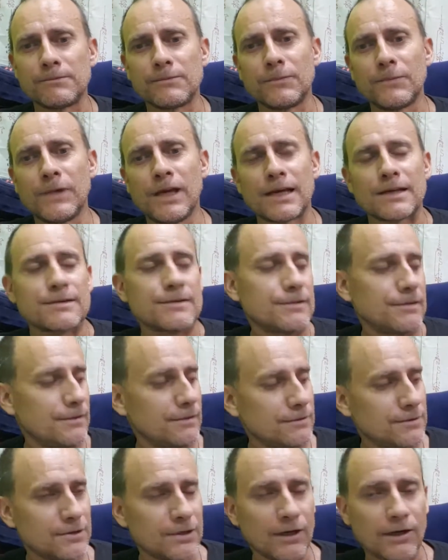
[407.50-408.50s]
Yes,
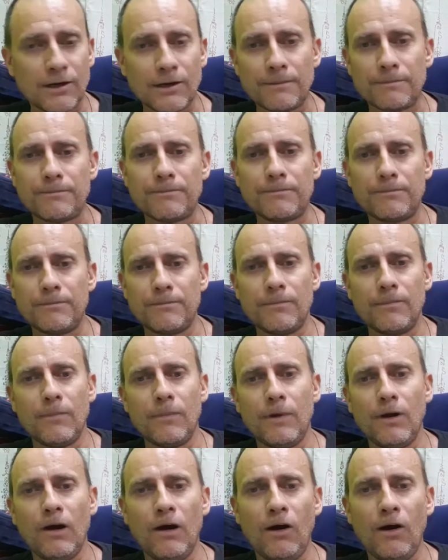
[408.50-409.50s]
so
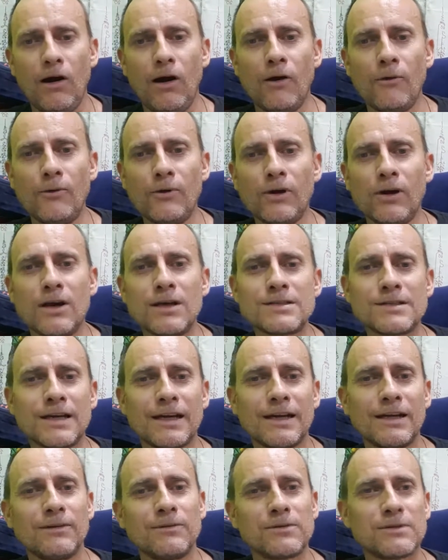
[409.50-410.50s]
I realised
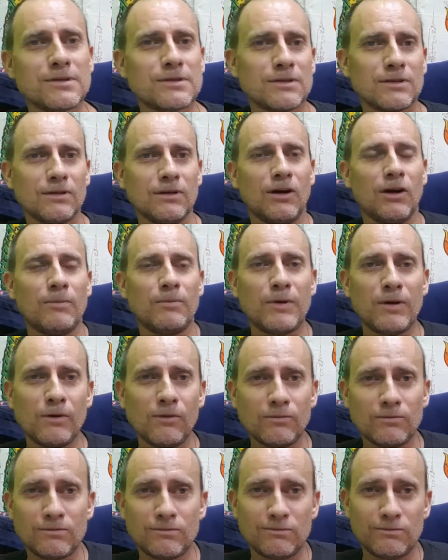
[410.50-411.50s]
then I'd
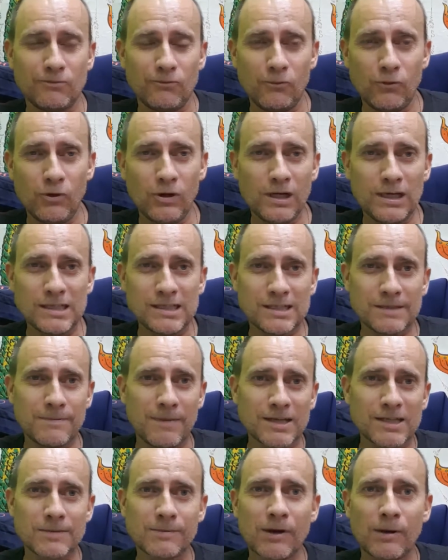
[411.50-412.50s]
been really
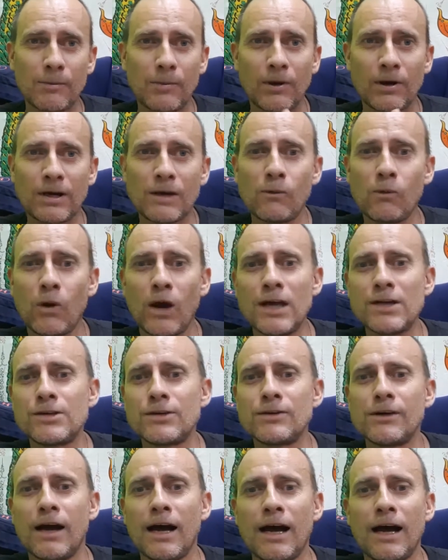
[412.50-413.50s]
smashing my body way
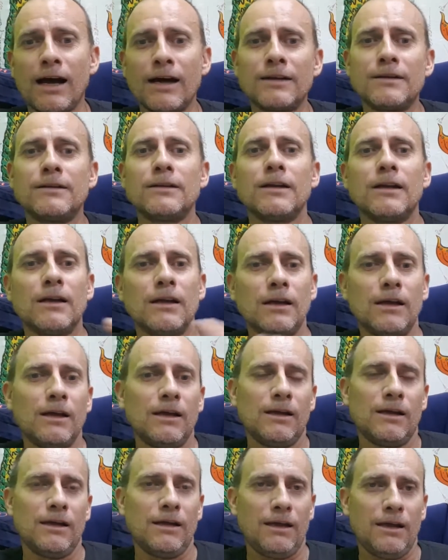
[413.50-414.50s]
too hard,
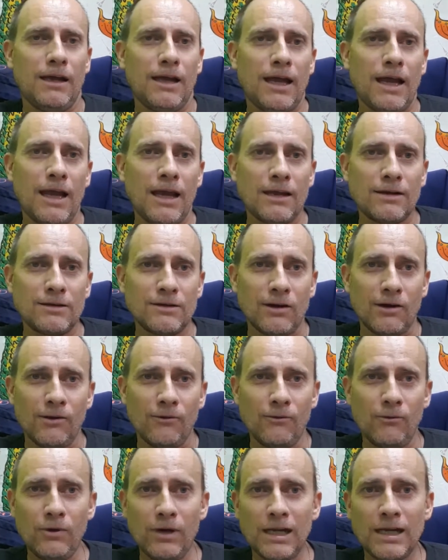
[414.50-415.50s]
and I
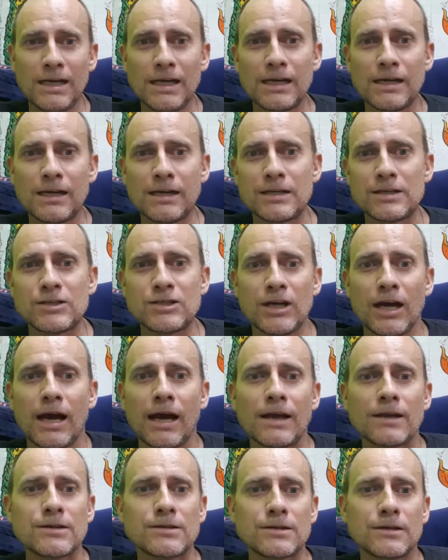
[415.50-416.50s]
really needed to
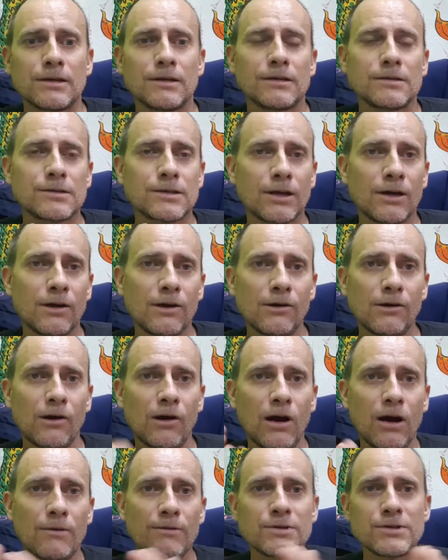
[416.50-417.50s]
change. So
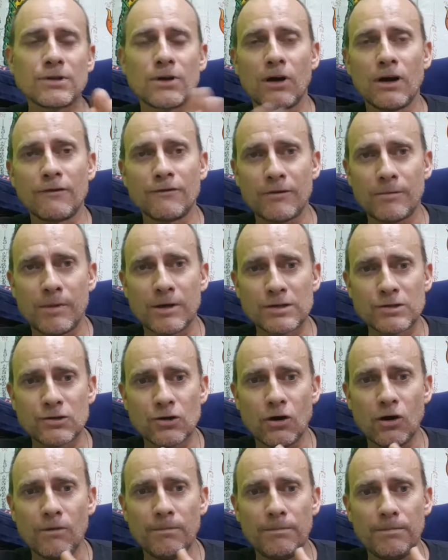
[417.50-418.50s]
I resigned from my
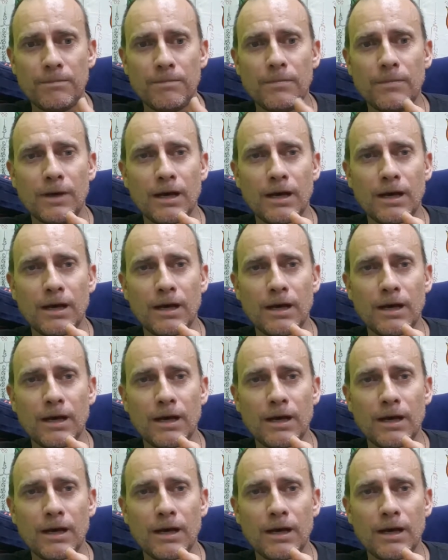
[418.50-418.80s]
job.